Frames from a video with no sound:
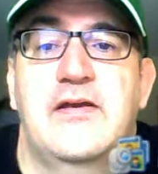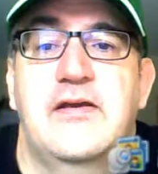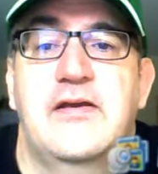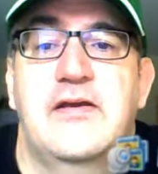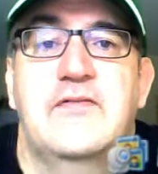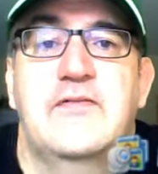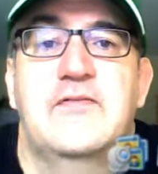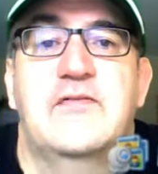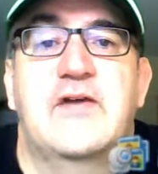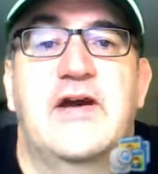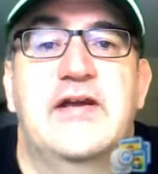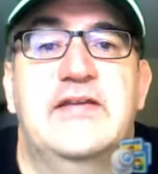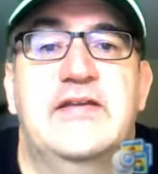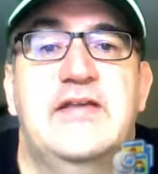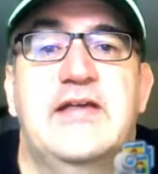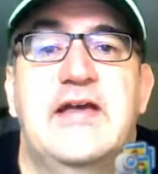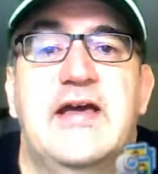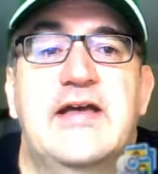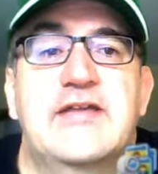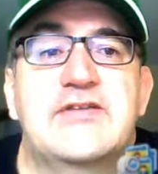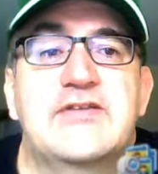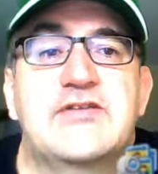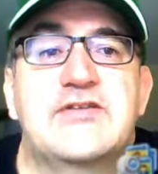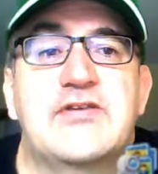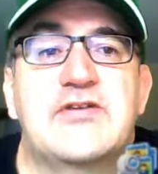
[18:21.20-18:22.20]
find the
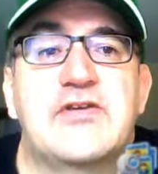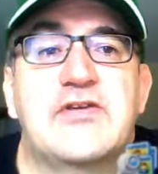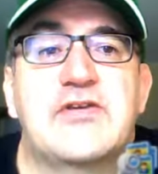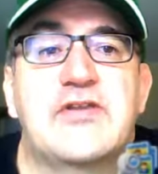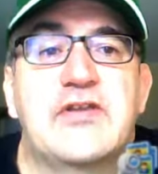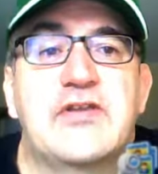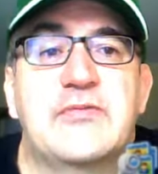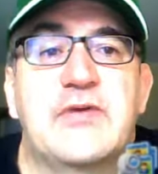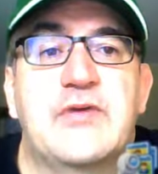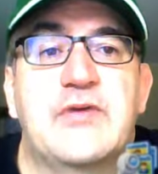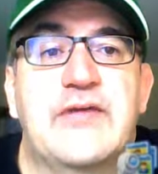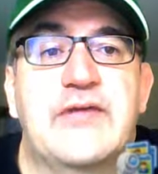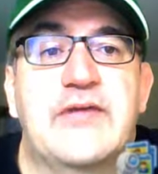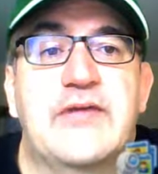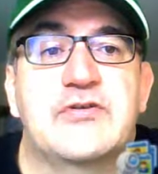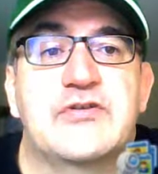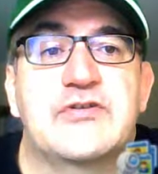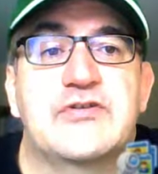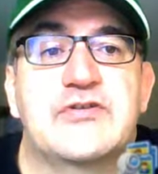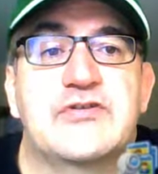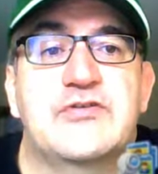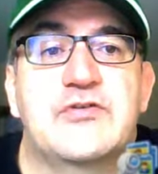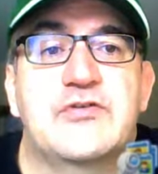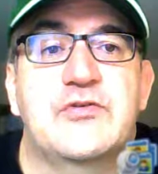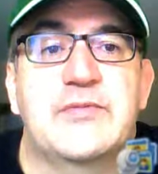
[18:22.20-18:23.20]
answer then we have to
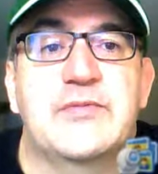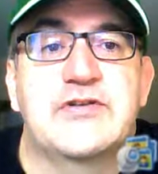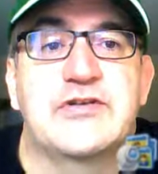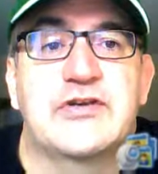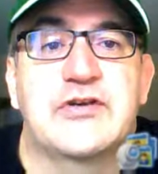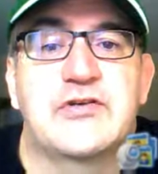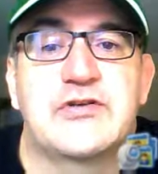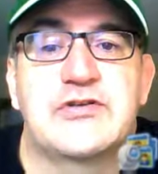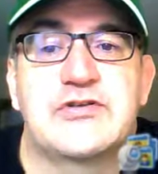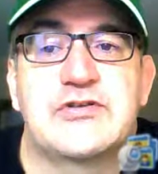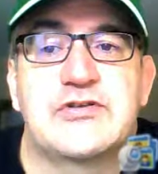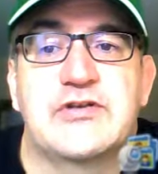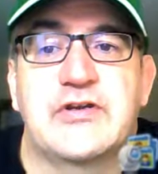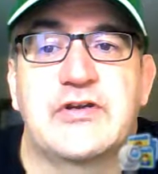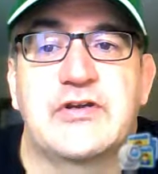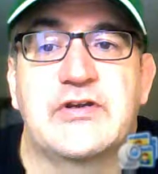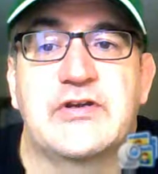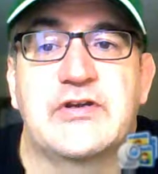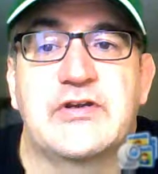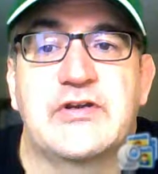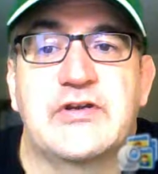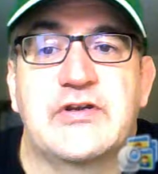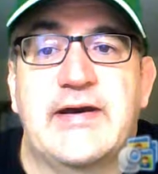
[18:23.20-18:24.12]
assume it's a Christian God.